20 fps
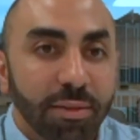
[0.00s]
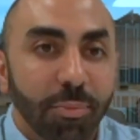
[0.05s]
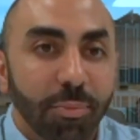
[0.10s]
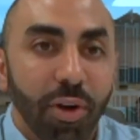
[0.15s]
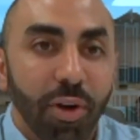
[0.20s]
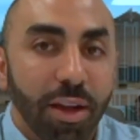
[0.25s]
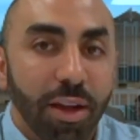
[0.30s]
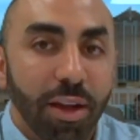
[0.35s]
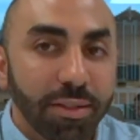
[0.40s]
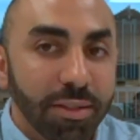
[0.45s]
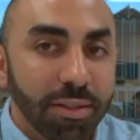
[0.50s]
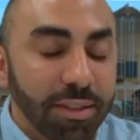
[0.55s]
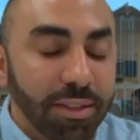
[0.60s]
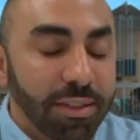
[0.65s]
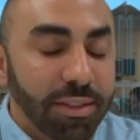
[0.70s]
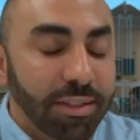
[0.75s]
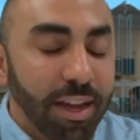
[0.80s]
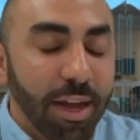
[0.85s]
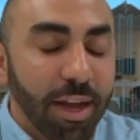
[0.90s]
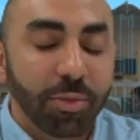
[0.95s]
Processing
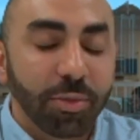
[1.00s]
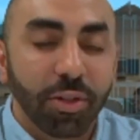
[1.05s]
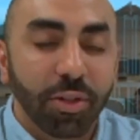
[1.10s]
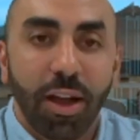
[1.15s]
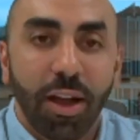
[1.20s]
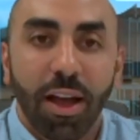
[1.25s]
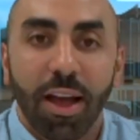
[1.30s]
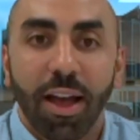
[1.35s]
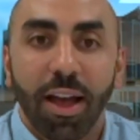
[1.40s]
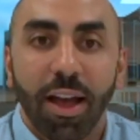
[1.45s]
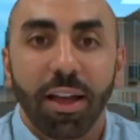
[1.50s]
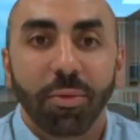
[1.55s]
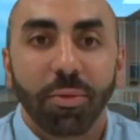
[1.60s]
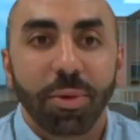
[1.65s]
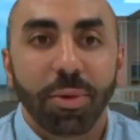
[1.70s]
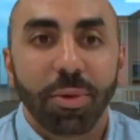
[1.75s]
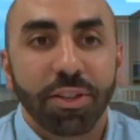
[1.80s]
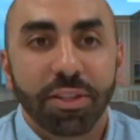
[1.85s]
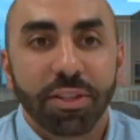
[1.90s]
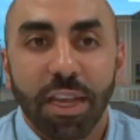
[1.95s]
times are high. We
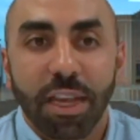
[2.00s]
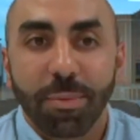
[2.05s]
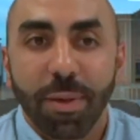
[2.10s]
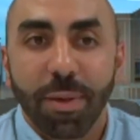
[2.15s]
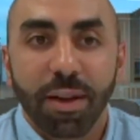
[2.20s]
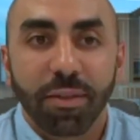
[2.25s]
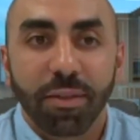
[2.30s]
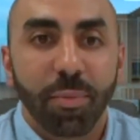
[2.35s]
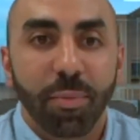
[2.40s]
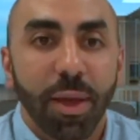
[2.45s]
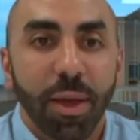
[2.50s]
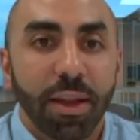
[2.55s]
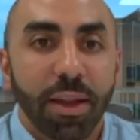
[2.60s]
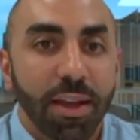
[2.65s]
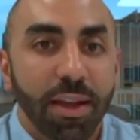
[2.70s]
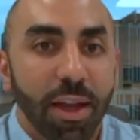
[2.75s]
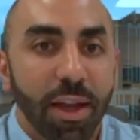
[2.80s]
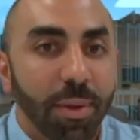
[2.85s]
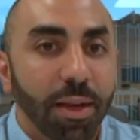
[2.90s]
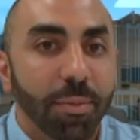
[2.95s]
just came out of a
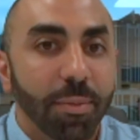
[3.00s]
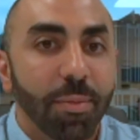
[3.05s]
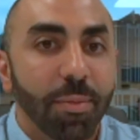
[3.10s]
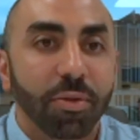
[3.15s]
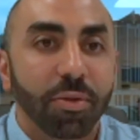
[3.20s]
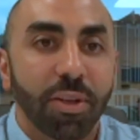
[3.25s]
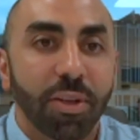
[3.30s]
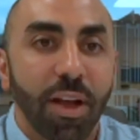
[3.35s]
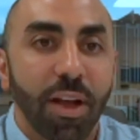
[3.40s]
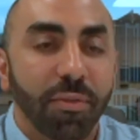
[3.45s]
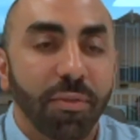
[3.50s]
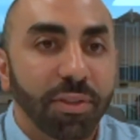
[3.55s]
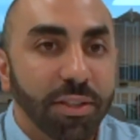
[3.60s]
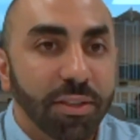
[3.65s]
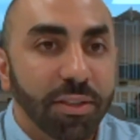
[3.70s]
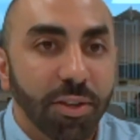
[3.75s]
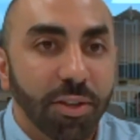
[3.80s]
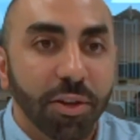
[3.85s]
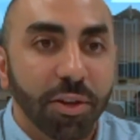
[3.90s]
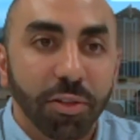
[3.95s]
pandemic. Most offices
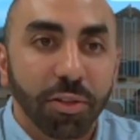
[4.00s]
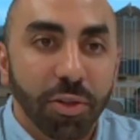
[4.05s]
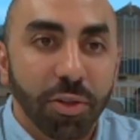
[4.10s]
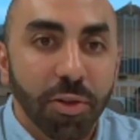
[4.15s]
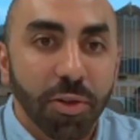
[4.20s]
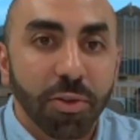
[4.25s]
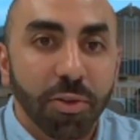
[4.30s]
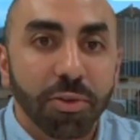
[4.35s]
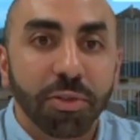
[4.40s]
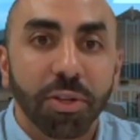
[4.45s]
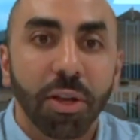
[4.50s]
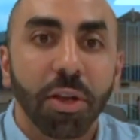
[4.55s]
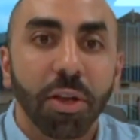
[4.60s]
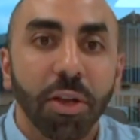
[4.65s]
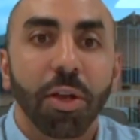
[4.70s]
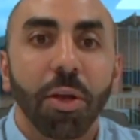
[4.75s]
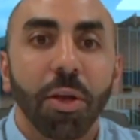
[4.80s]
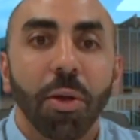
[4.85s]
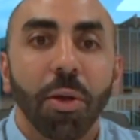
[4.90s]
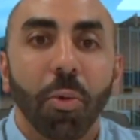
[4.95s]
are closed.
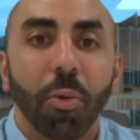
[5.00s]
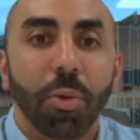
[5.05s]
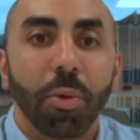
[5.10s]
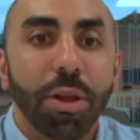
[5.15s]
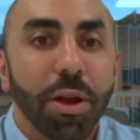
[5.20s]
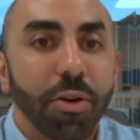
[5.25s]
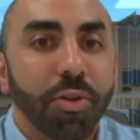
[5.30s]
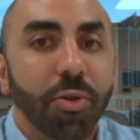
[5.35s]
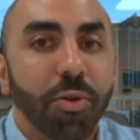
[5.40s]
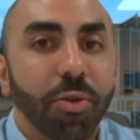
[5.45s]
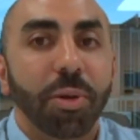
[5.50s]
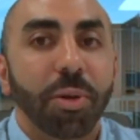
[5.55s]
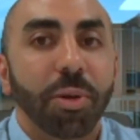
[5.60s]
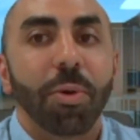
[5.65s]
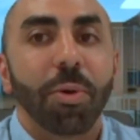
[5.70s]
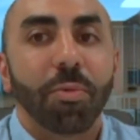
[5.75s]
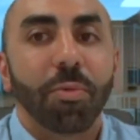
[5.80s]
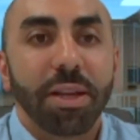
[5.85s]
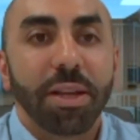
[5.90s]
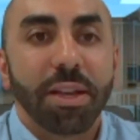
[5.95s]
We are doing
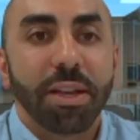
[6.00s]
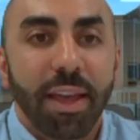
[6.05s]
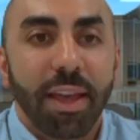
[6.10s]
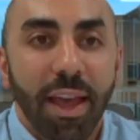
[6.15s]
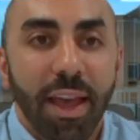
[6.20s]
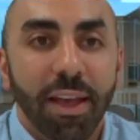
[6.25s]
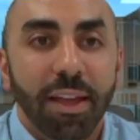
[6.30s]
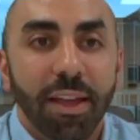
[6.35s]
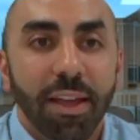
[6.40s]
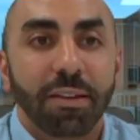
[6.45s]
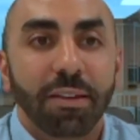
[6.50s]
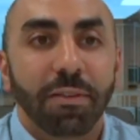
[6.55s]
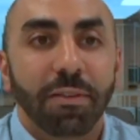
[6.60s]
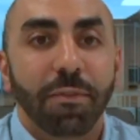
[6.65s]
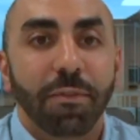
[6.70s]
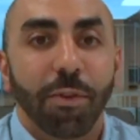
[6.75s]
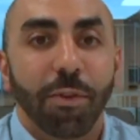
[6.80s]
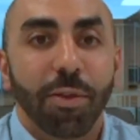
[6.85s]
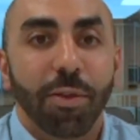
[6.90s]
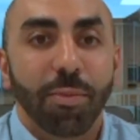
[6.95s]
what we can
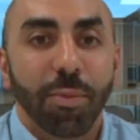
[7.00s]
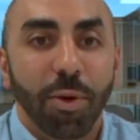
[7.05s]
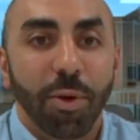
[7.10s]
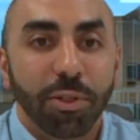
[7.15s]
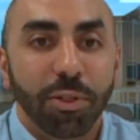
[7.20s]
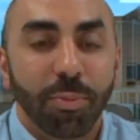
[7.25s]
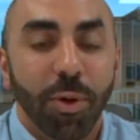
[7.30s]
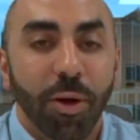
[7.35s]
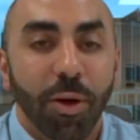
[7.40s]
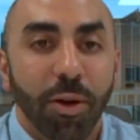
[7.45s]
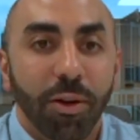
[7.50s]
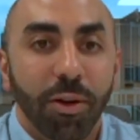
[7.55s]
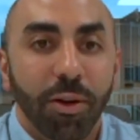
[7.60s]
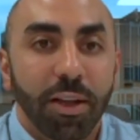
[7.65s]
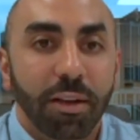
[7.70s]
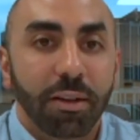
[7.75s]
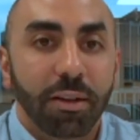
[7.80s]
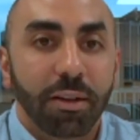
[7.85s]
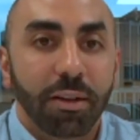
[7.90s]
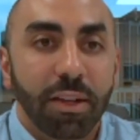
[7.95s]
for the most part,
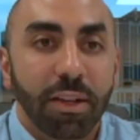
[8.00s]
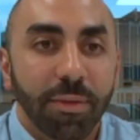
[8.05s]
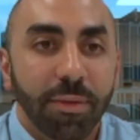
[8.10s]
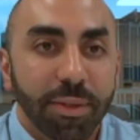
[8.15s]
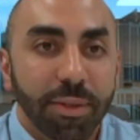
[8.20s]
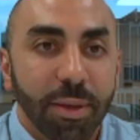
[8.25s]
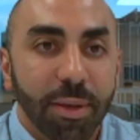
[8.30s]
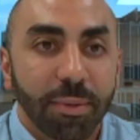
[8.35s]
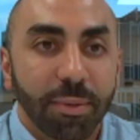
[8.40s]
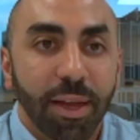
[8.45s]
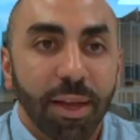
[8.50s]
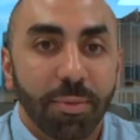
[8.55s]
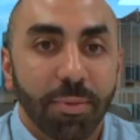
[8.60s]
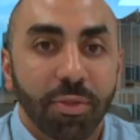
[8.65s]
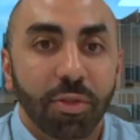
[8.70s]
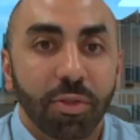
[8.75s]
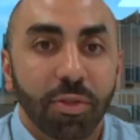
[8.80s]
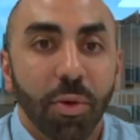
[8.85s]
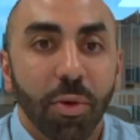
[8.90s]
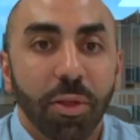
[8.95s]
and even sometimes
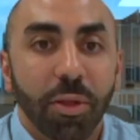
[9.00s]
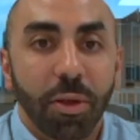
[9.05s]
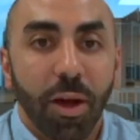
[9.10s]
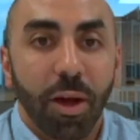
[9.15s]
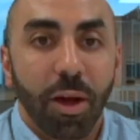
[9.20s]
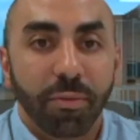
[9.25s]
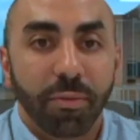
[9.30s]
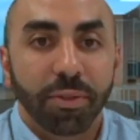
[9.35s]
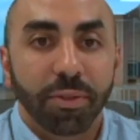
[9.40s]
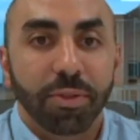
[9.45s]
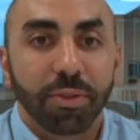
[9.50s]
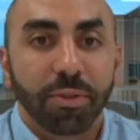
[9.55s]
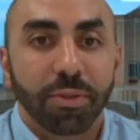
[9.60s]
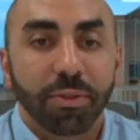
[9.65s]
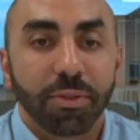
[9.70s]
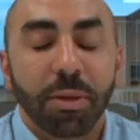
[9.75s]
so are the officers.